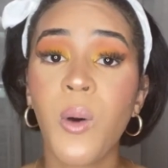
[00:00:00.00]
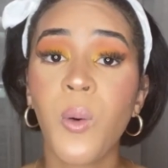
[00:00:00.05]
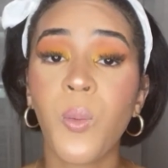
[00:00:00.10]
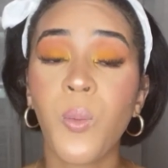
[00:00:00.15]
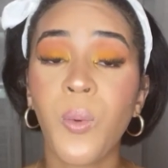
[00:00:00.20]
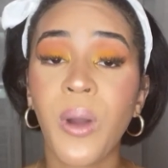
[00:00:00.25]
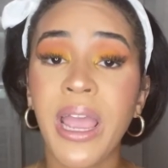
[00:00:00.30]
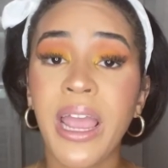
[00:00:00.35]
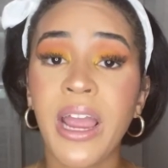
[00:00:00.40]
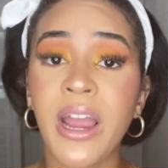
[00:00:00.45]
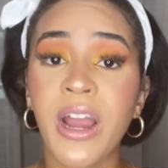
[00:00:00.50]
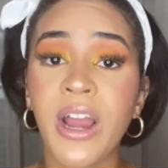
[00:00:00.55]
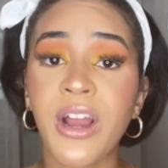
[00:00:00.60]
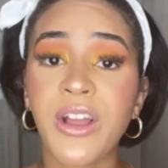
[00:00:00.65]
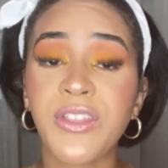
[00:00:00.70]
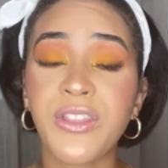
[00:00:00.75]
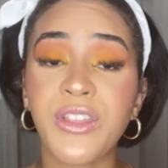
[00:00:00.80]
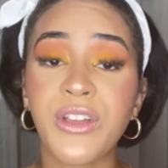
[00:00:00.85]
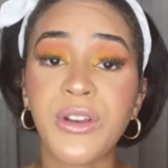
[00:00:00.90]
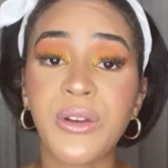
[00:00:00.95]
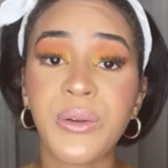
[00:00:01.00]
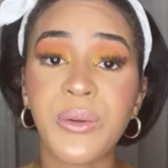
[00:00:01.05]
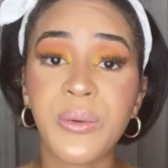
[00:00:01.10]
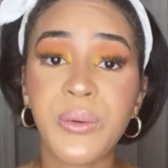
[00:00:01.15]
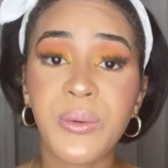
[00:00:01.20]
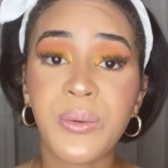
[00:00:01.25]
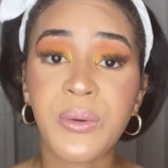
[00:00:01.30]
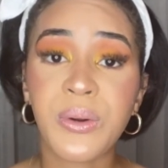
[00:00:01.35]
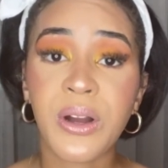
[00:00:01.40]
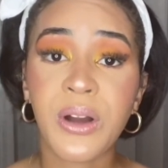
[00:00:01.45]
where the
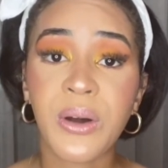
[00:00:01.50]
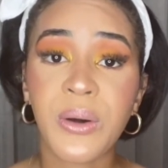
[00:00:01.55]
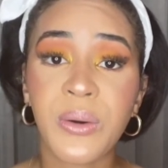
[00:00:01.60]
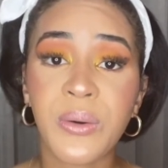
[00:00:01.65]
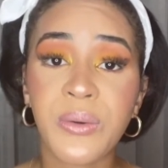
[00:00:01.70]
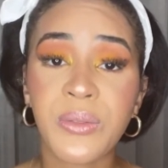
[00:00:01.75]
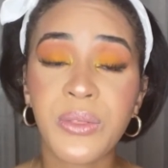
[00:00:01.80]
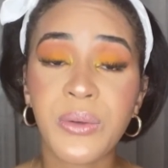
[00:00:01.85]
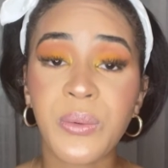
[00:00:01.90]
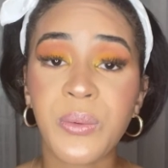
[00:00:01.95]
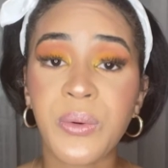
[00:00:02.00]
new growth